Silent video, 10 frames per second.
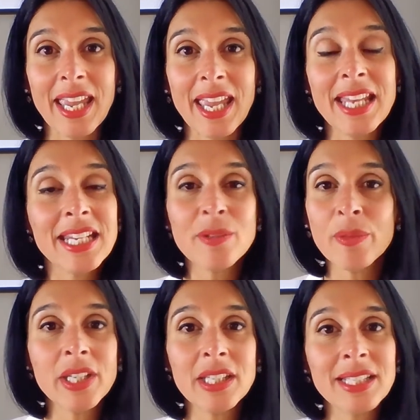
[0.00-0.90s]

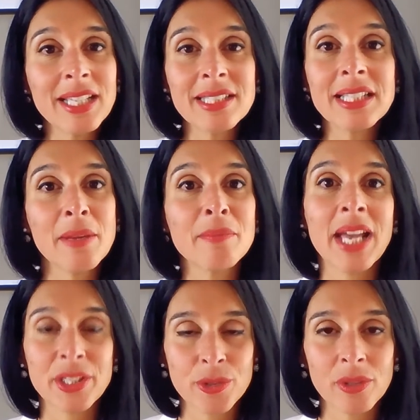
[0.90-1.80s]
It doesn't come
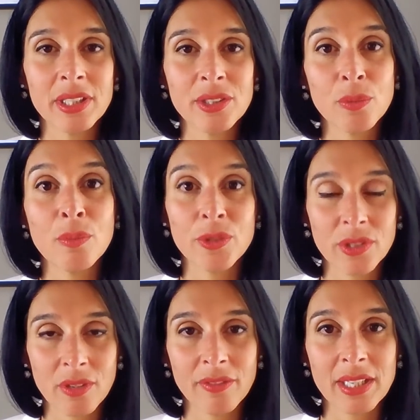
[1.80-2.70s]
naturally to most
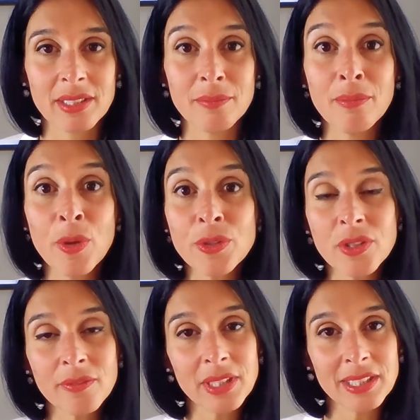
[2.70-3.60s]
of us. Most
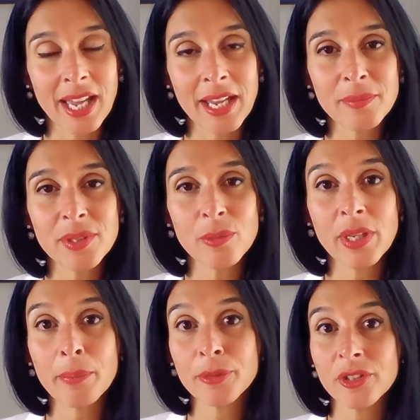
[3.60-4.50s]
of the times we
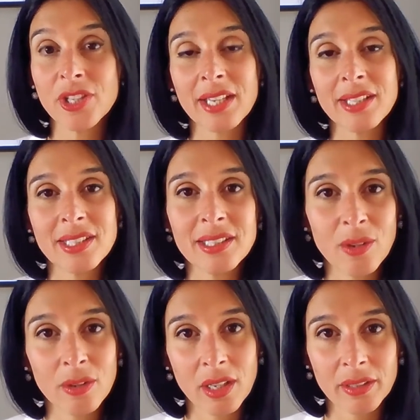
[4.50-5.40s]
are projecting
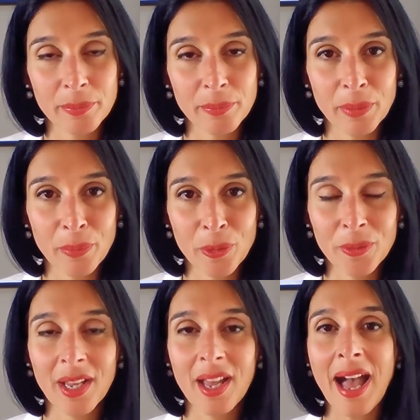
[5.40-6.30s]
on other
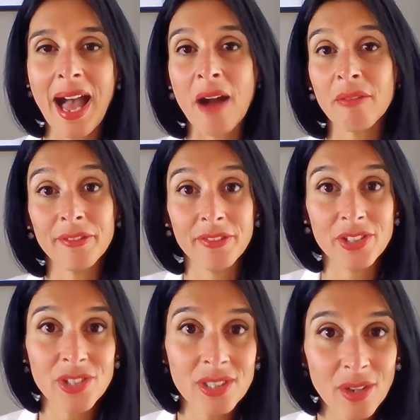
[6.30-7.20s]
people our
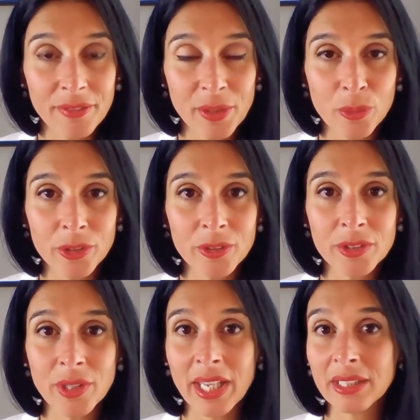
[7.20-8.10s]
vision of the
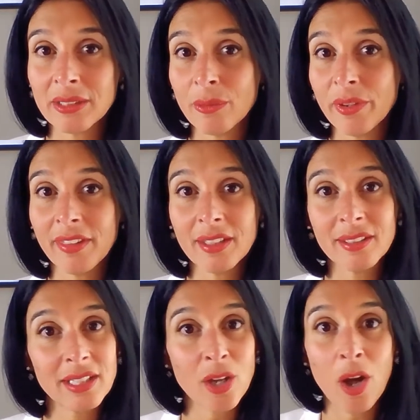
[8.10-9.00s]
world, and we think
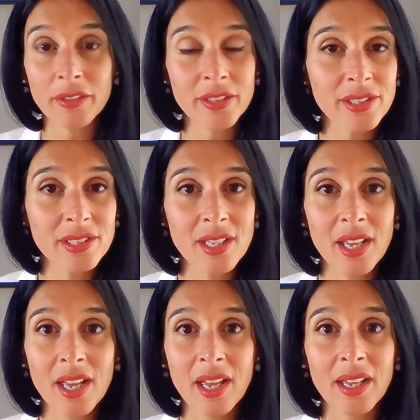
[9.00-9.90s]
that others
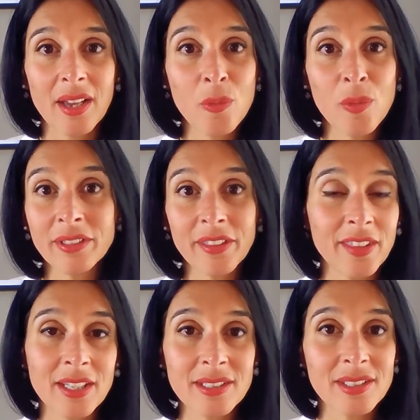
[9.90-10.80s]
want
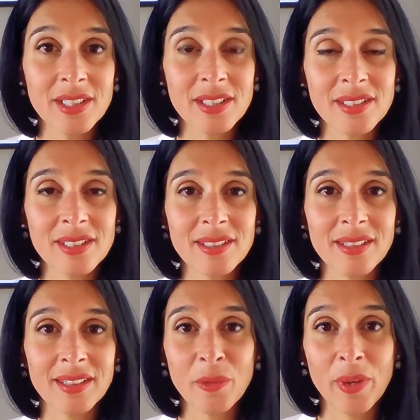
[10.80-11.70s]
things just
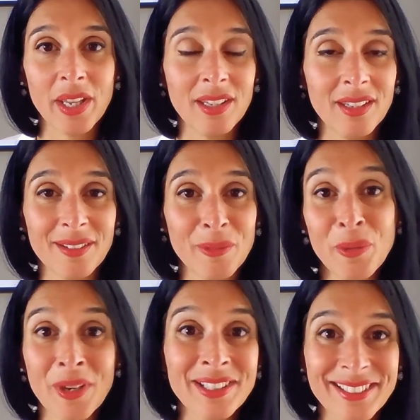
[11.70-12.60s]
the way we
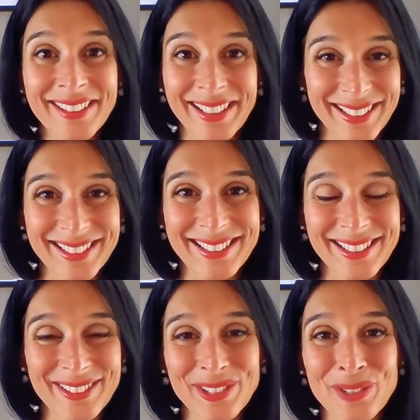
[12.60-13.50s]
want things,
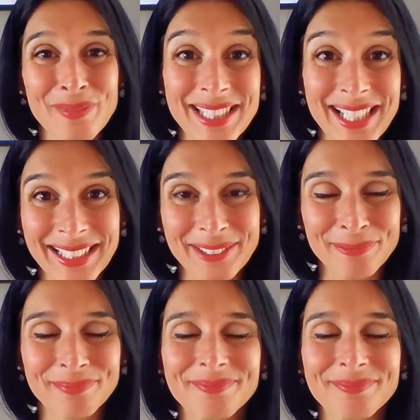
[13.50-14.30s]
to be done,